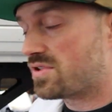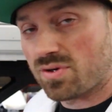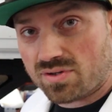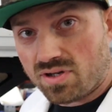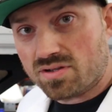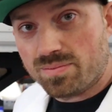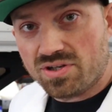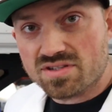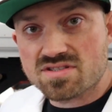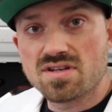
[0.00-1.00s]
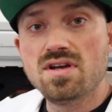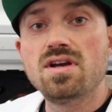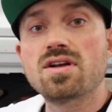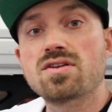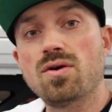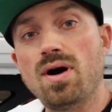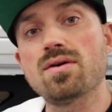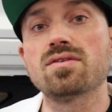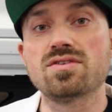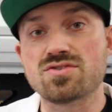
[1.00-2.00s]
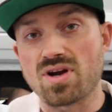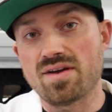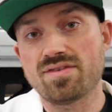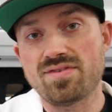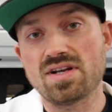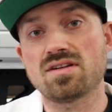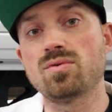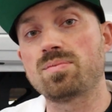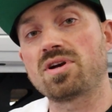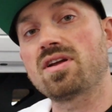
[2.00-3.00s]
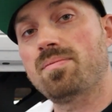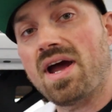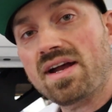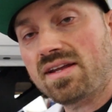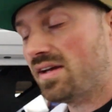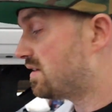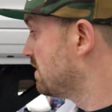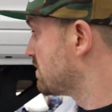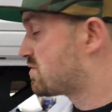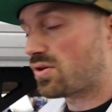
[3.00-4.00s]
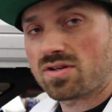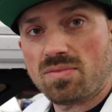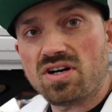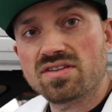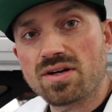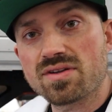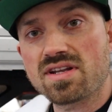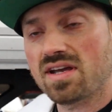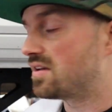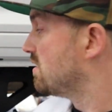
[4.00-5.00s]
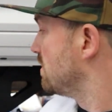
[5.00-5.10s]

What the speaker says: we torque all the bolts, go out, drive the vehicle, we bring it back in, torque them all down again.